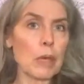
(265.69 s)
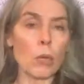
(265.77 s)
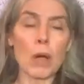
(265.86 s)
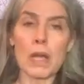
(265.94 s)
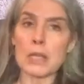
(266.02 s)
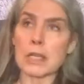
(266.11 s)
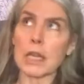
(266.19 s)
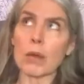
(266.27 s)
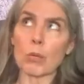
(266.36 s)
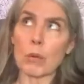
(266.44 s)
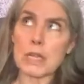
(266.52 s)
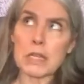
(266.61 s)
Why is that?
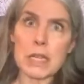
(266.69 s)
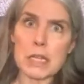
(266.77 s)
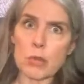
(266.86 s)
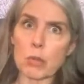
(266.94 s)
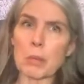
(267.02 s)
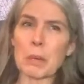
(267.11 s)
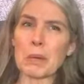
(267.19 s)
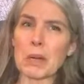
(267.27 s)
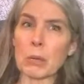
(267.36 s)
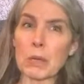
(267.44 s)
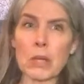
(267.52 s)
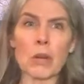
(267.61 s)
It resonates with me, but I
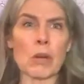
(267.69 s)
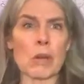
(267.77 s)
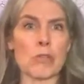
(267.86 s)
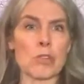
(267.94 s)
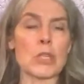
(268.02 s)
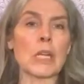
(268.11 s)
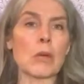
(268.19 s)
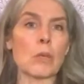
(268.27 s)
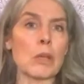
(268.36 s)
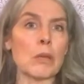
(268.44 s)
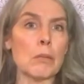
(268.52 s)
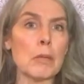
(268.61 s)
really don't understand
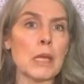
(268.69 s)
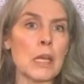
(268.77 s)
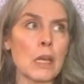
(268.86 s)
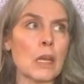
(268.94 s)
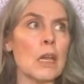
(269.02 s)
what you mean,